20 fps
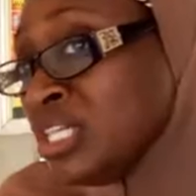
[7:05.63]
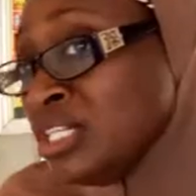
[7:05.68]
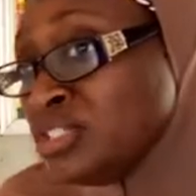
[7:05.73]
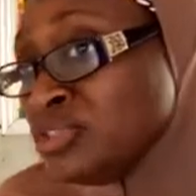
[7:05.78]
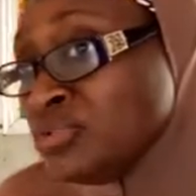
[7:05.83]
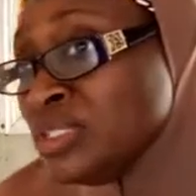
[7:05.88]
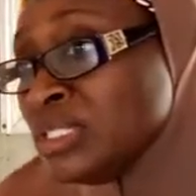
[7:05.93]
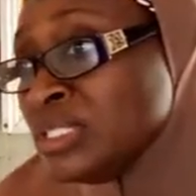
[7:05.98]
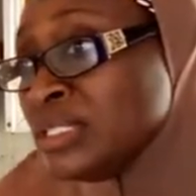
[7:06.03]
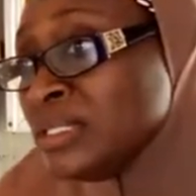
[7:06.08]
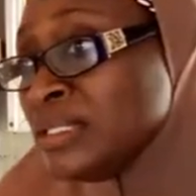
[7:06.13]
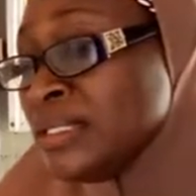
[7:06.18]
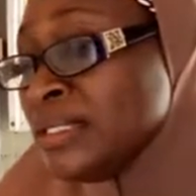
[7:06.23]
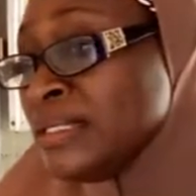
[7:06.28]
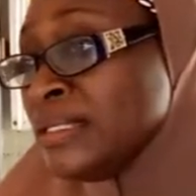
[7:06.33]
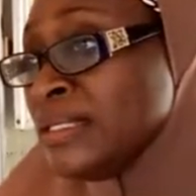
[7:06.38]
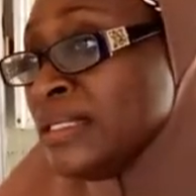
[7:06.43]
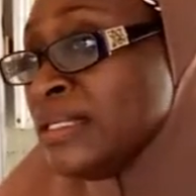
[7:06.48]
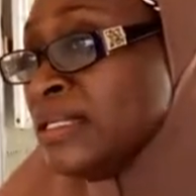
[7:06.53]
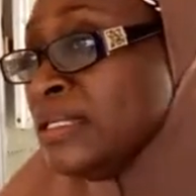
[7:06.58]
are doing.
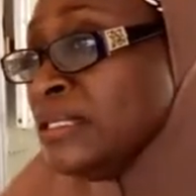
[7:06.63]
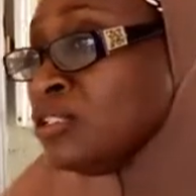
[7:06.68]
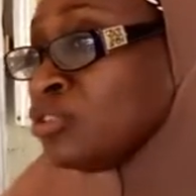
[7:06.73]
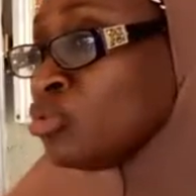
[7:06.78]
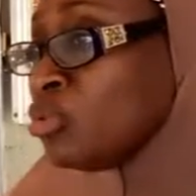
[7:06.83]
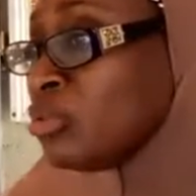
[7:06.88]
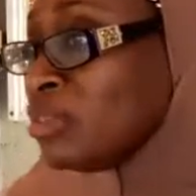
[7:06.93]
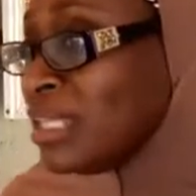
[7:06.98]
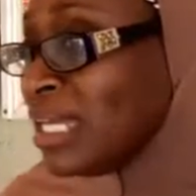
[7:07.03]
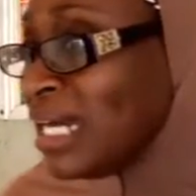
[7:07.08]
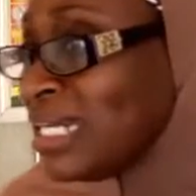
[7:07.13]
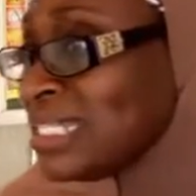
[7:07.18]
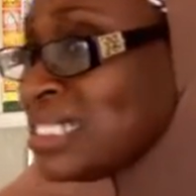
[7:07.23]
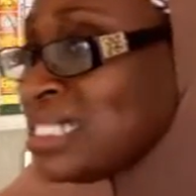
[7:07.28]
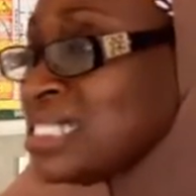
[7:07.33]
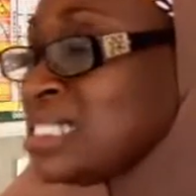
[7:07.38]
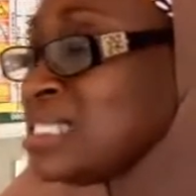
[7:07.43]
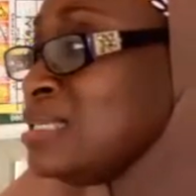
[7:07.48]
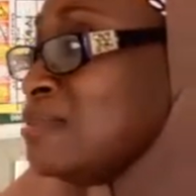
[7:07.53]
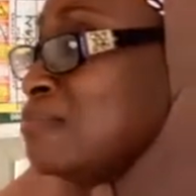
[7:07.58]
So that
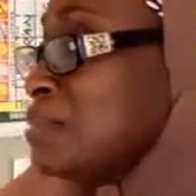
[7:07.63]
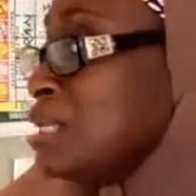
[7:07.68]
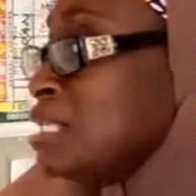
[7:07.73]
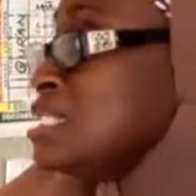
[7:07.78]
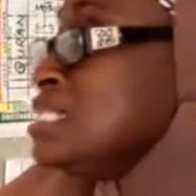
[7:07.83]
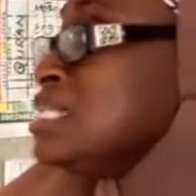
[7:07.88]
makes